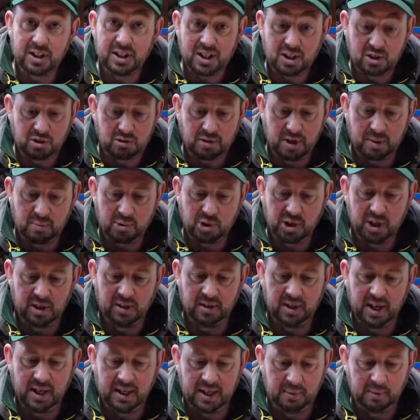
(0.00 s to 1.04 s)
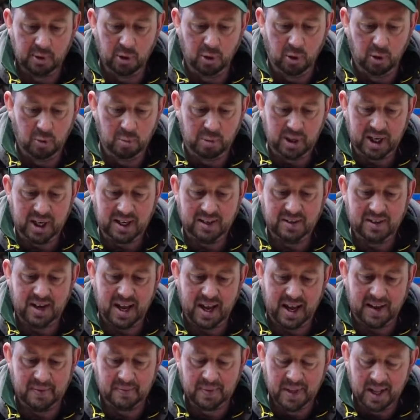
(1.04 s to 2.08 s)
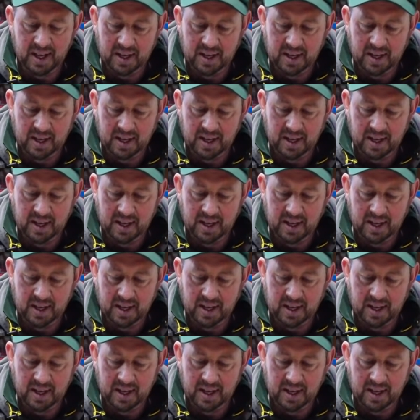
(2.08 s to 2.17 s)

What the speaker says: description and it will all be in there.